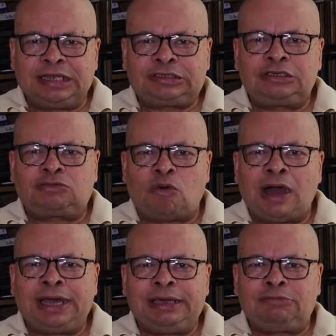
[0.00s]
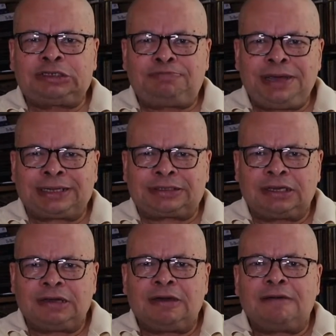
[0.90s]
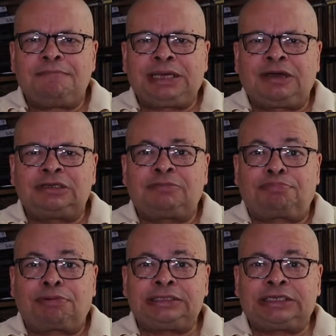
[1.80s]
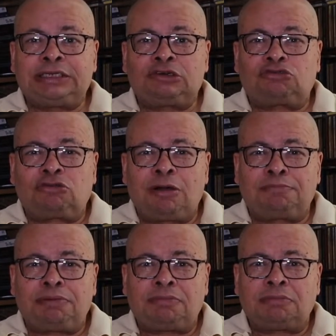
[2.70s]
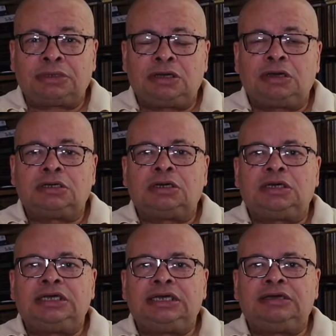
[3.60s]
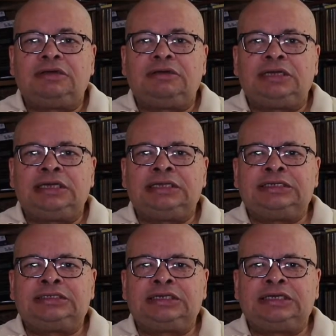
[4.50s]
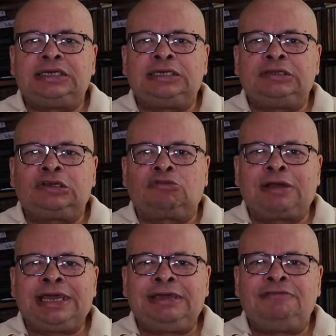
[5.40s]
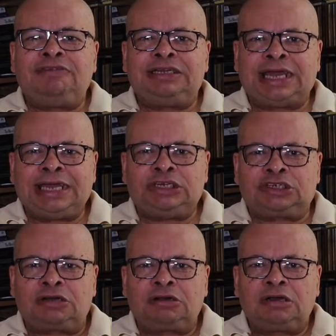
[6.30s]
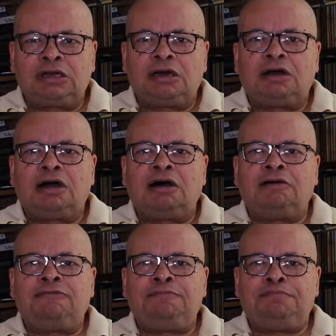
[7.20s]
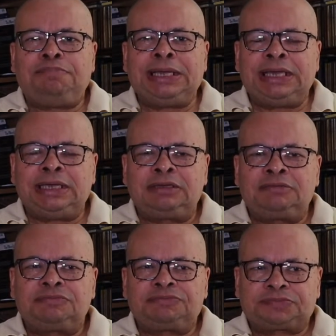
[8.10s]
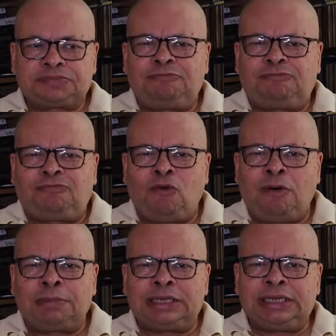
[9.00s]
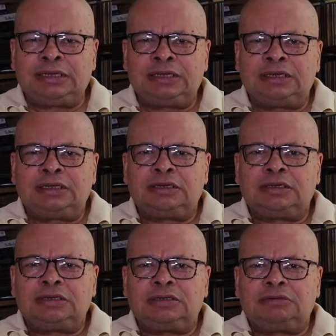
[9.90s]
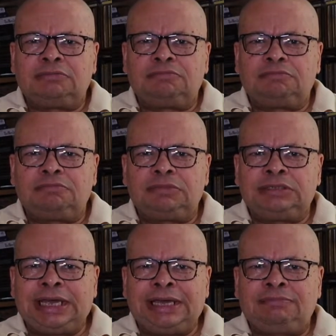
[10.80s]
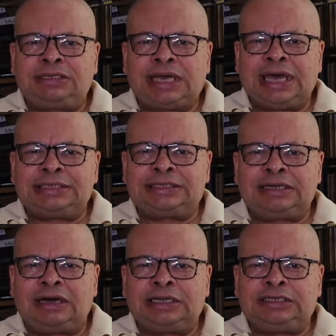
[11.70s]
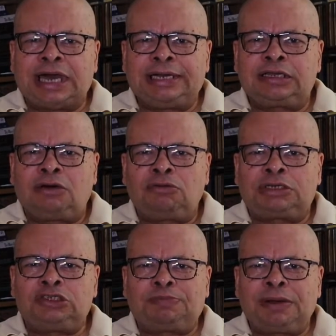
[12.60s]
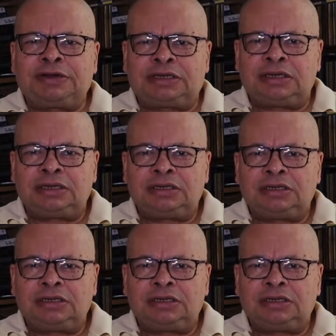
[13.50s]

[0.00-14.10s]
This is why he was picked, because President Trump is in grave danger of being formally named as an unindicted co-conspirator.